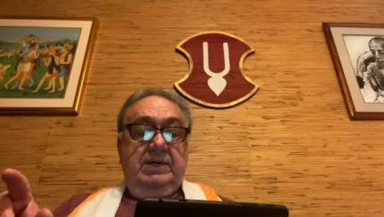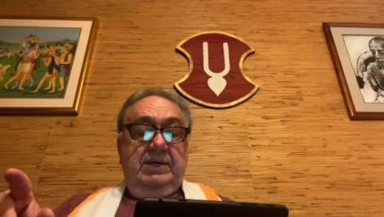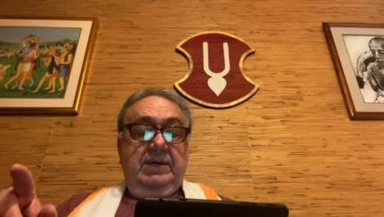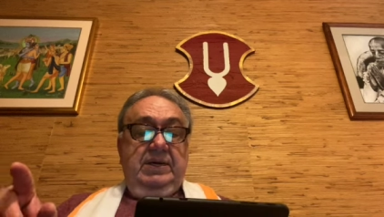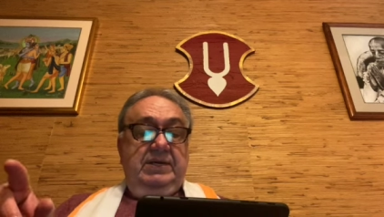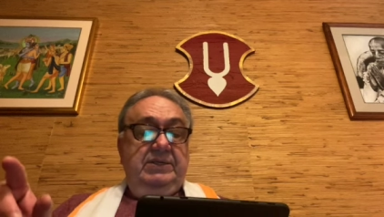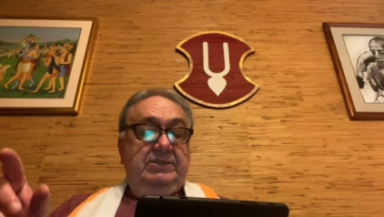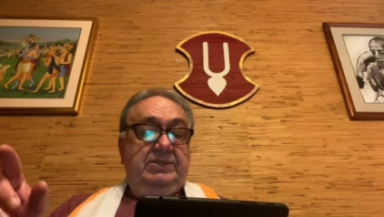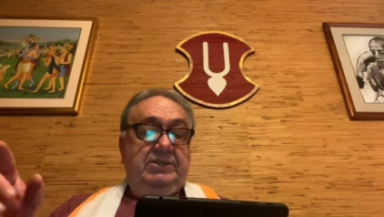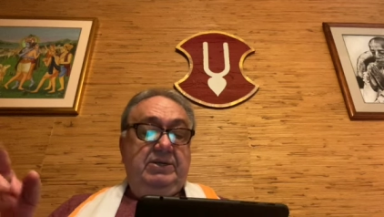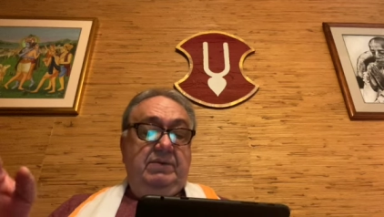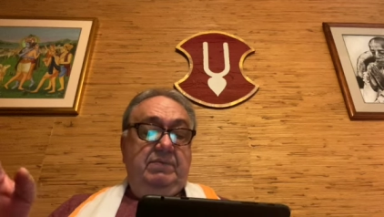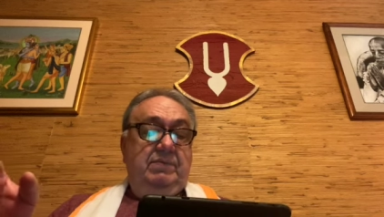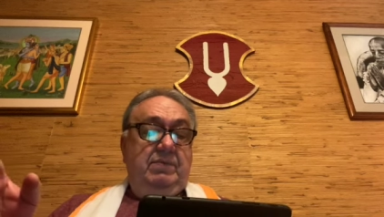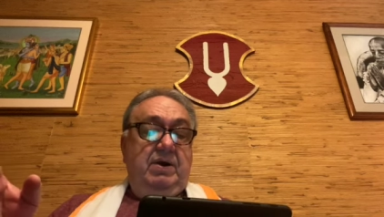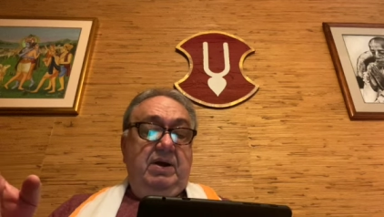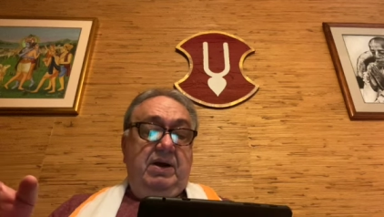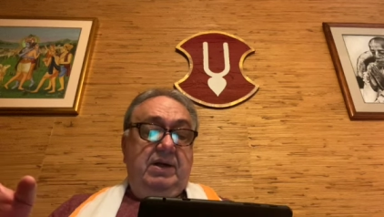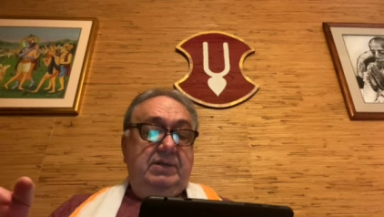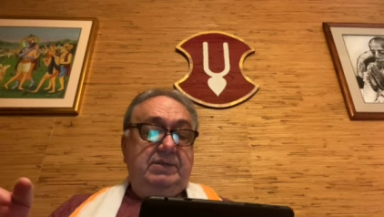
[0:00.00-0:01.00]
in some
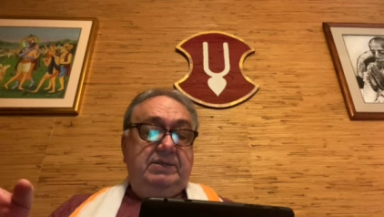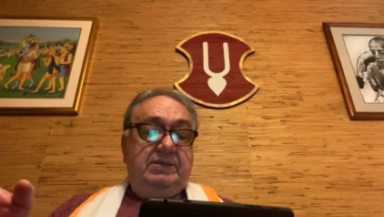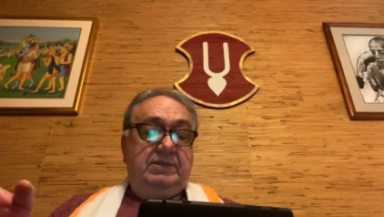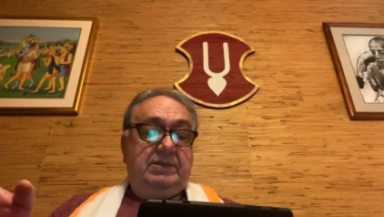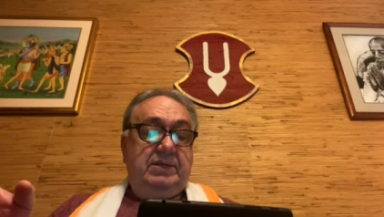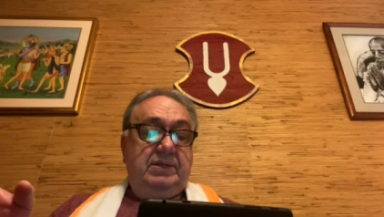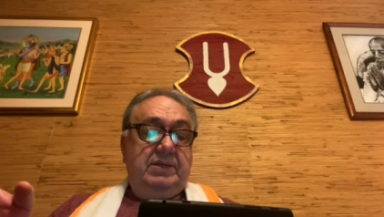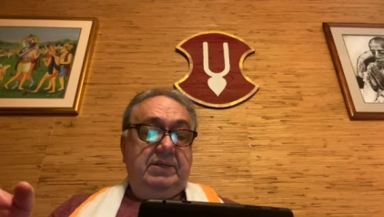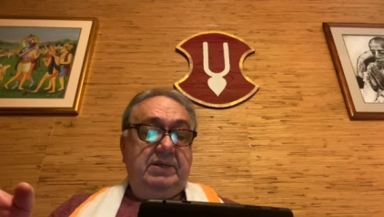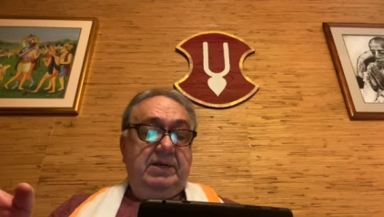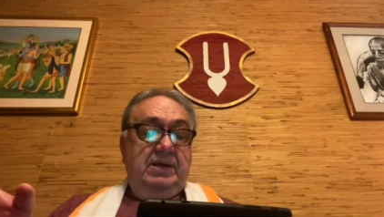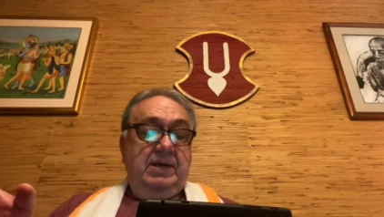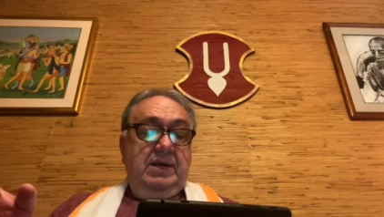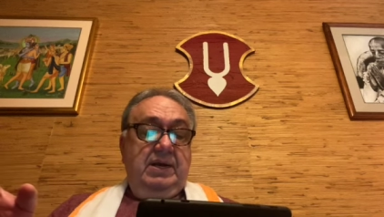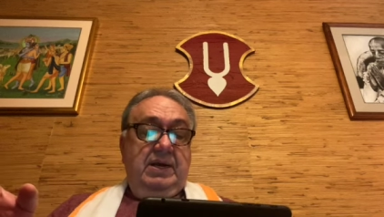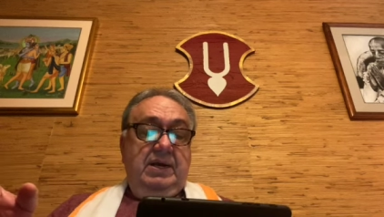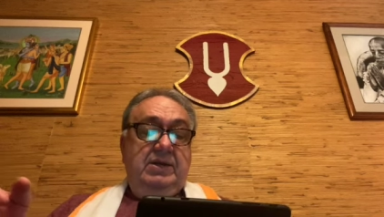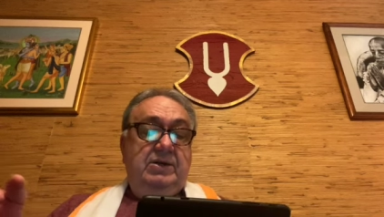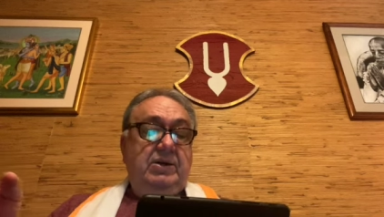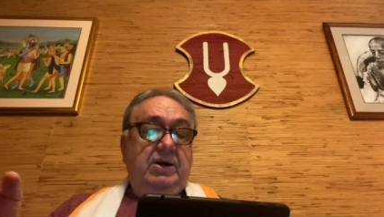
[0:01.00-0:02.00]
ras
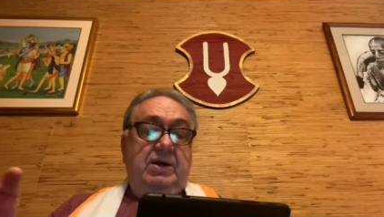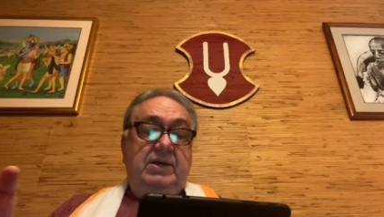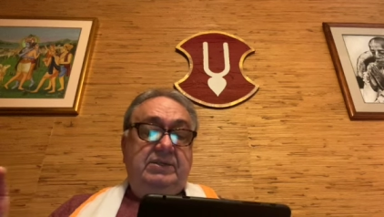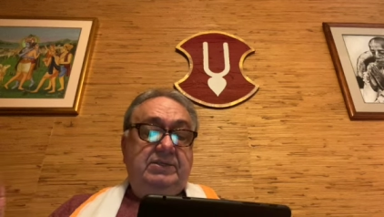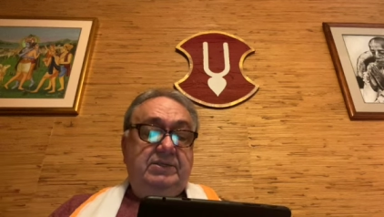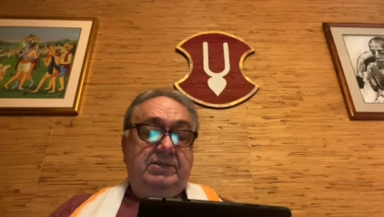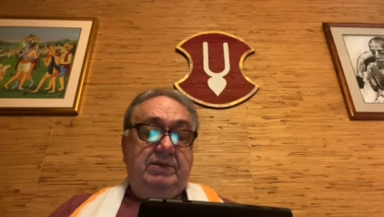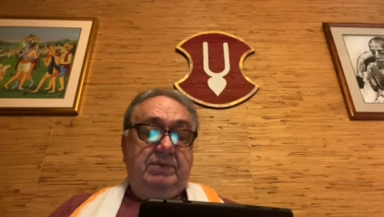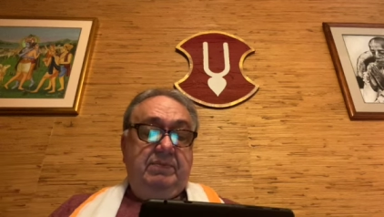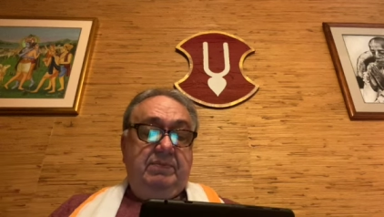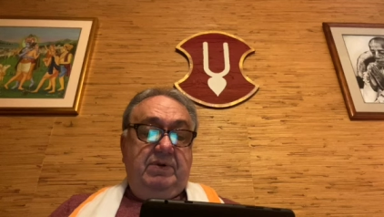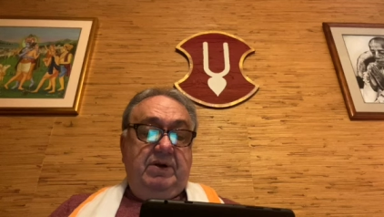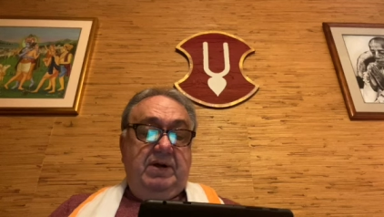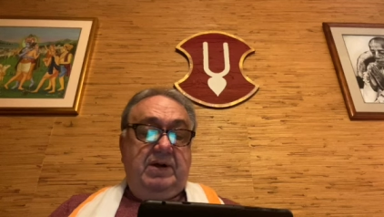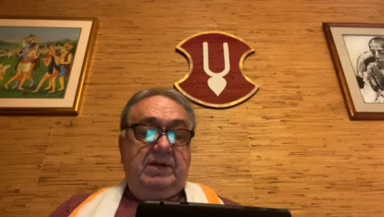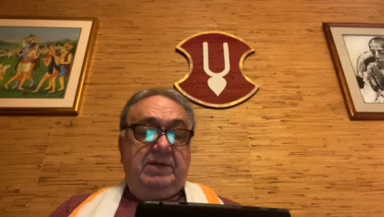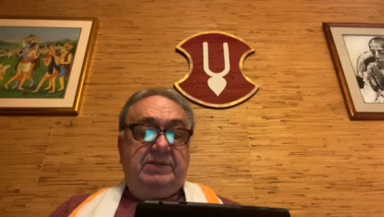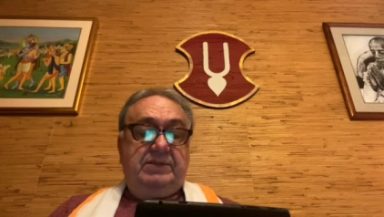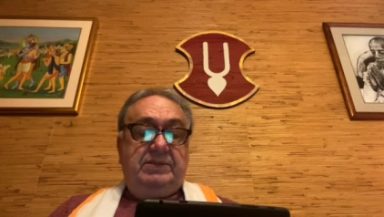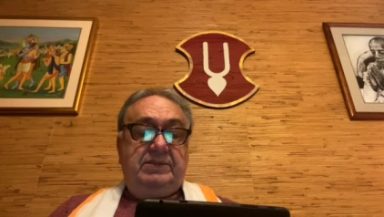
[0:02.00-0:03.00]
and cause some
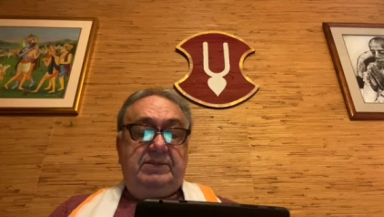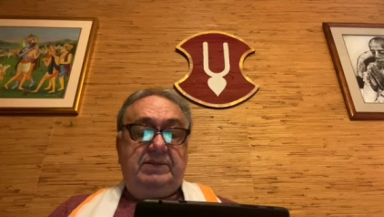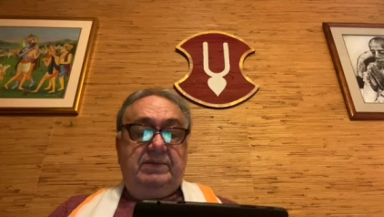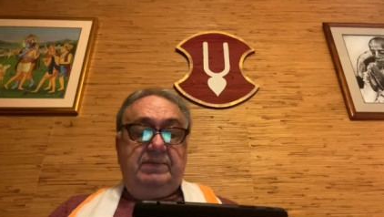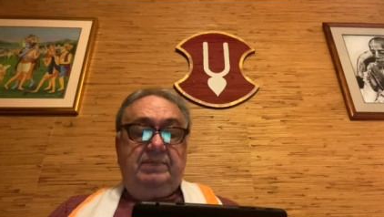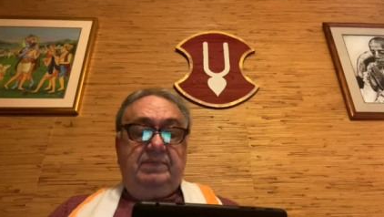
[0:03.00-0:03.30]
ras.